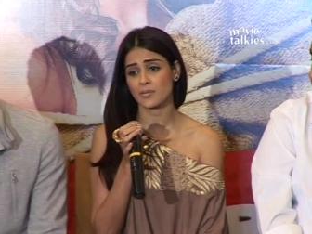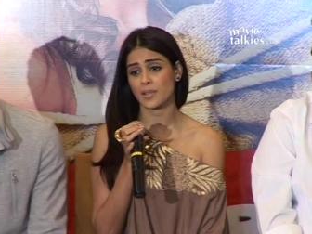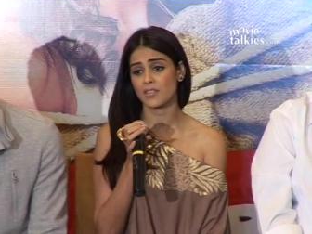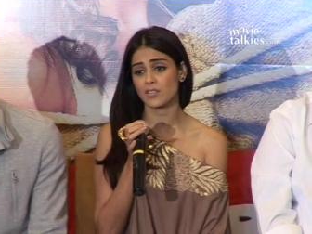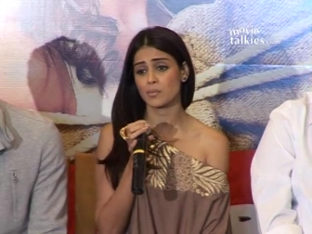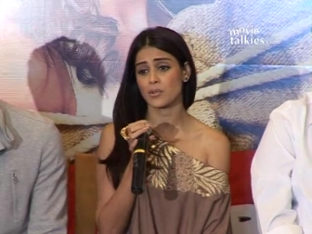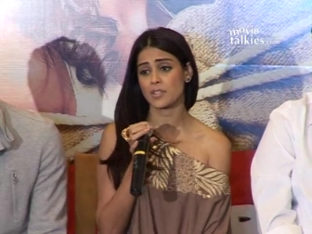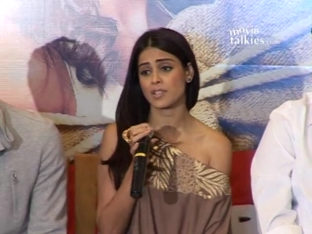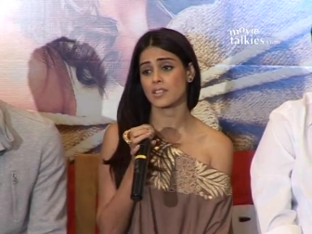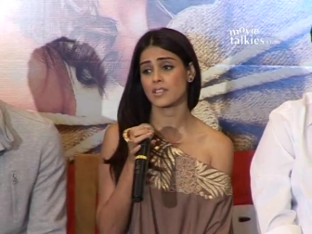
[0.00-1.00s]
He's one of the
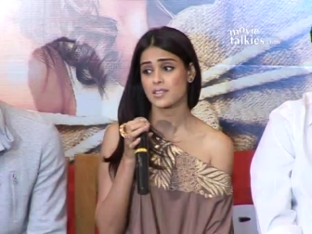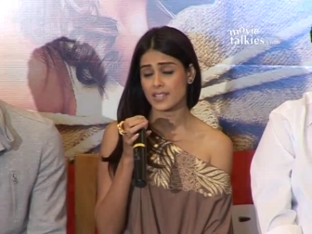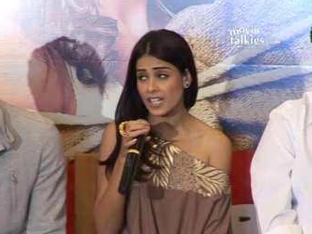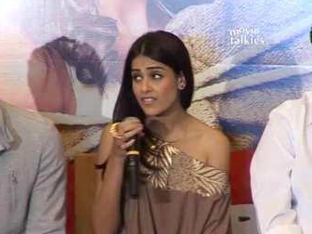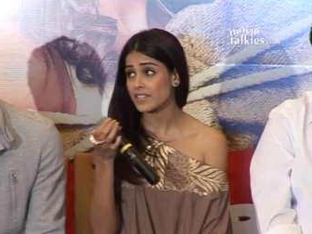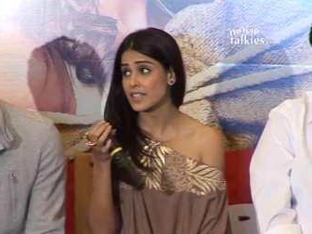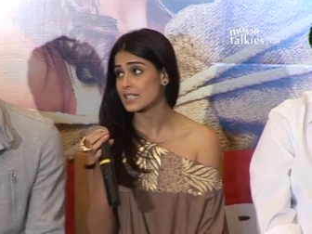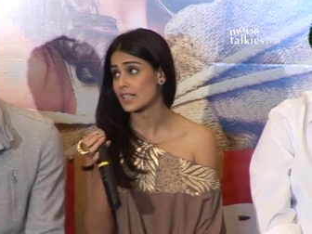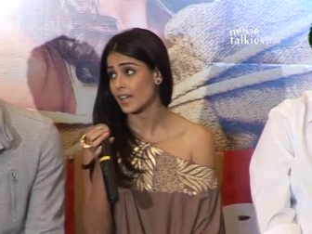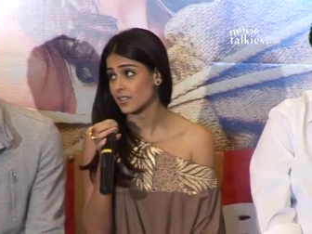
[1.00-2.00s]
most
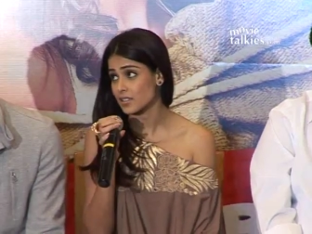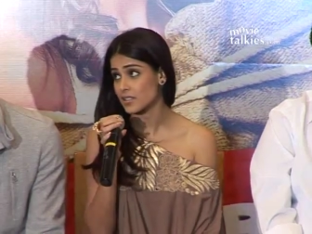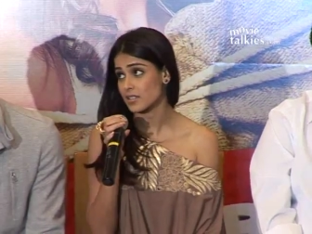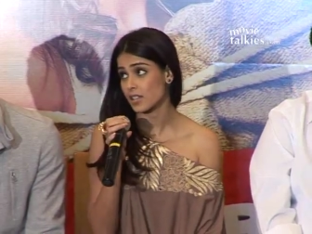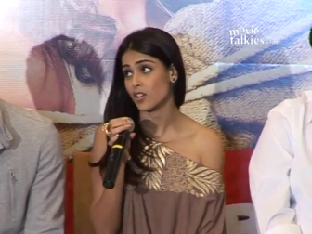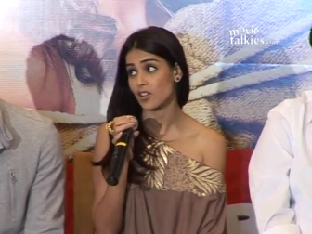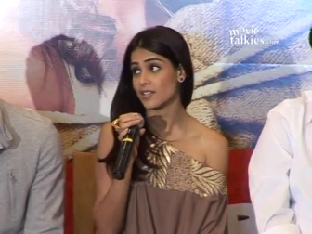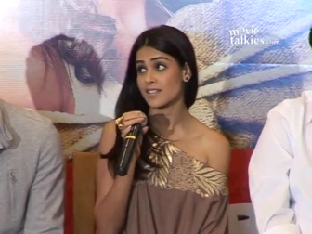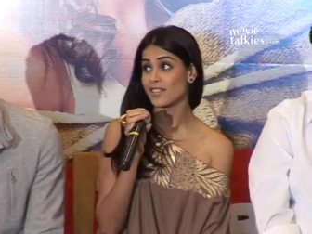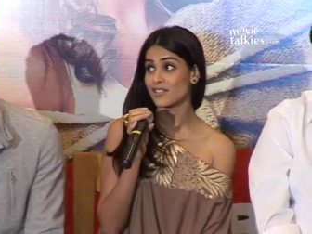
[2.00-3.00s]
selfless actors, and
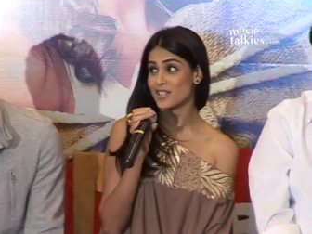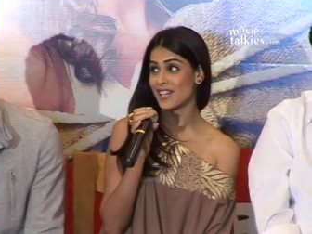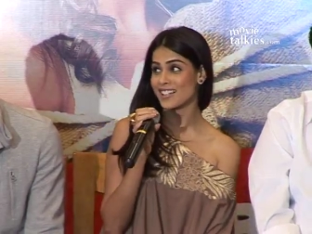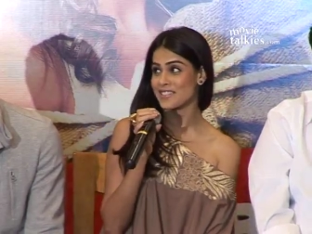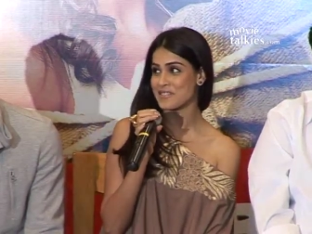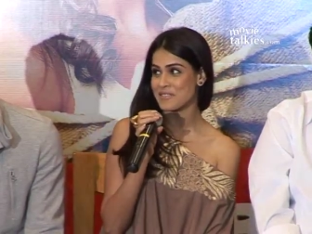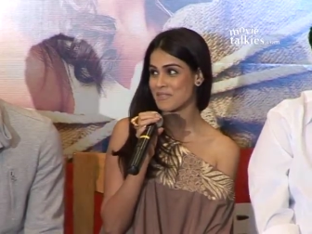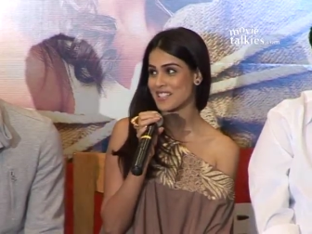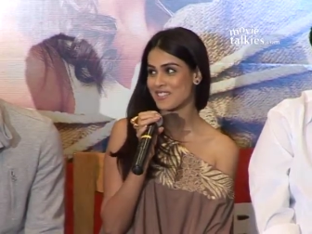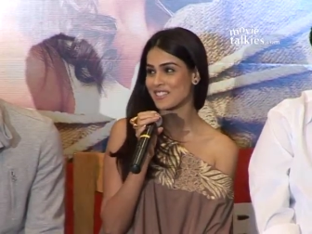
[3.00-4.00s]
not a selfish actor,
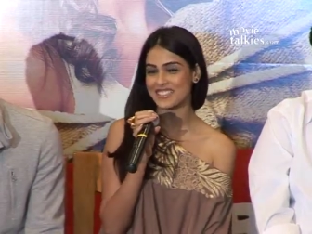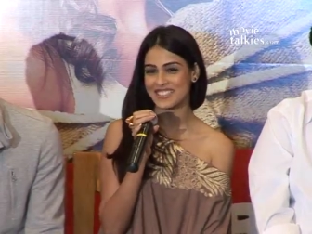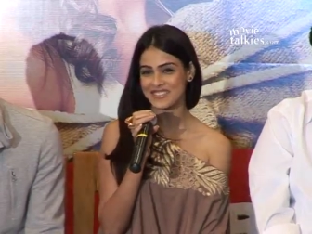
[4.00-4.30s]
which makes all the